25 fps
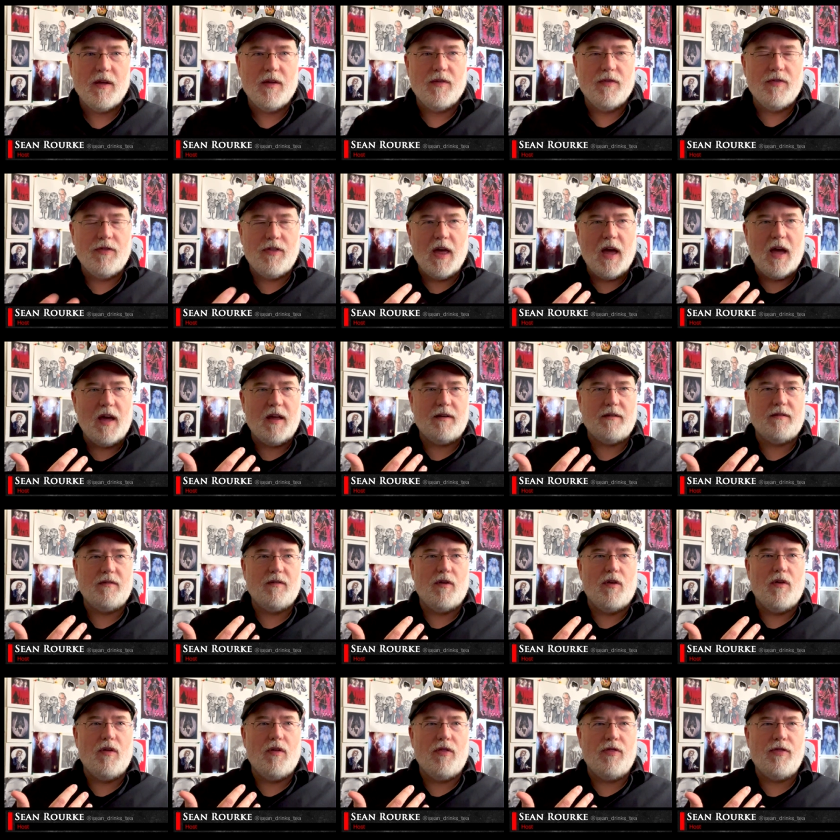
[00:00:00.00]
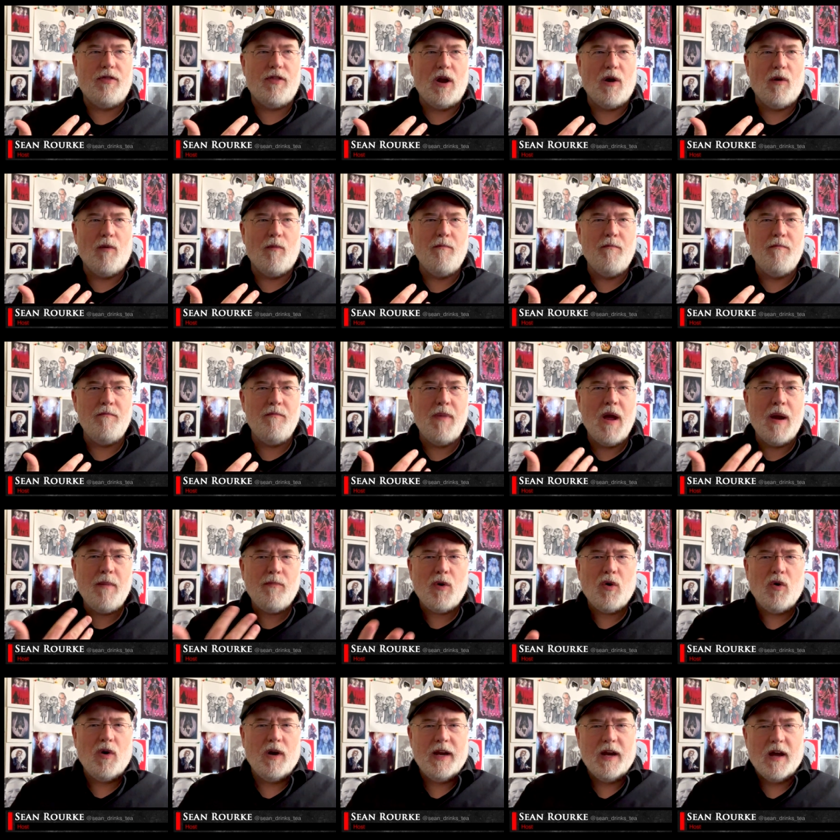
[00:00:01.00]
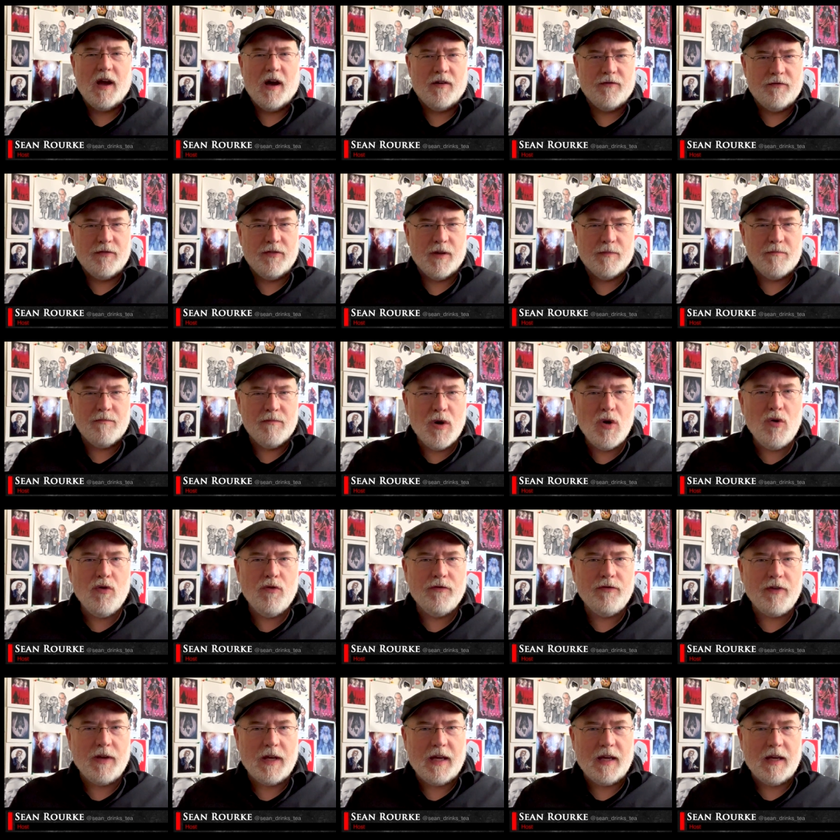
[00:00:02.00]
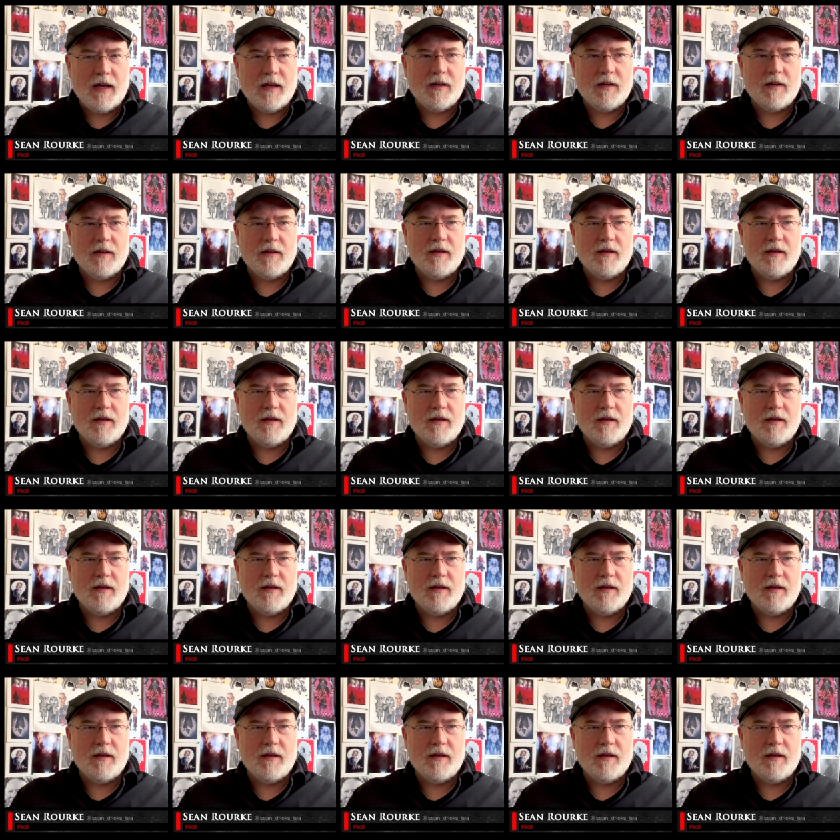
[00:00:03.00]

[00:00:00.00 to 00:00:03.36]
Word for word: that their memory of the movie